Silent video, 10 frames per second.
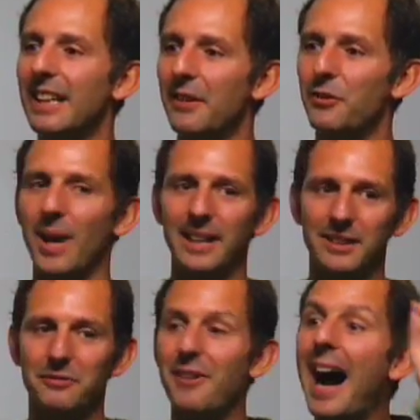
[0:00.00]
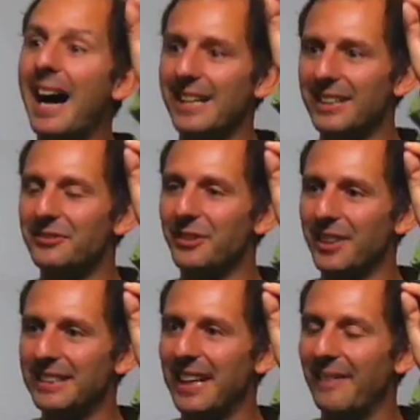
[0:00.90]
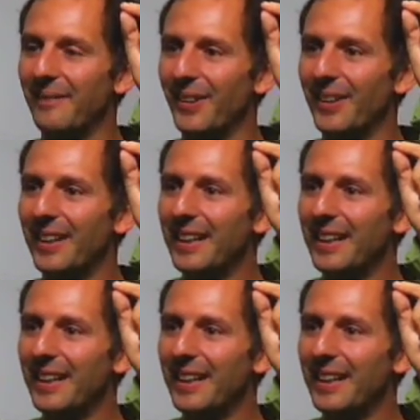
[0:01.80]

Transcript: If you add var, for example,